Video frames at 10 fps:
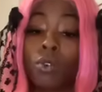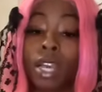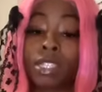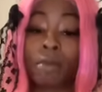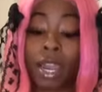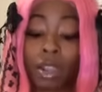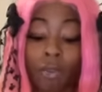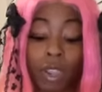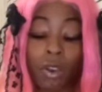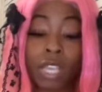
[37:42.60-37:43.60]
You got somebody over
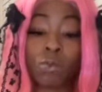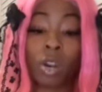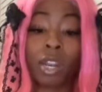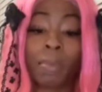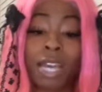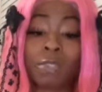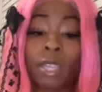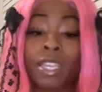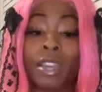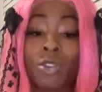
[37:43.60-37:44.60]
here that's wanting to possibly
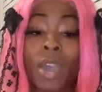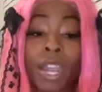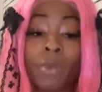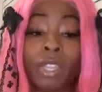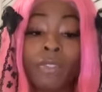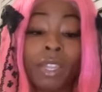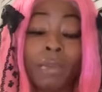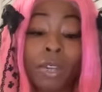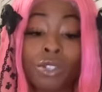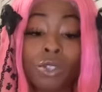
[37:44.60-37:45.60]
tell you how they really feel
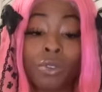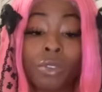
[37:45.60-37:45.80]
about you.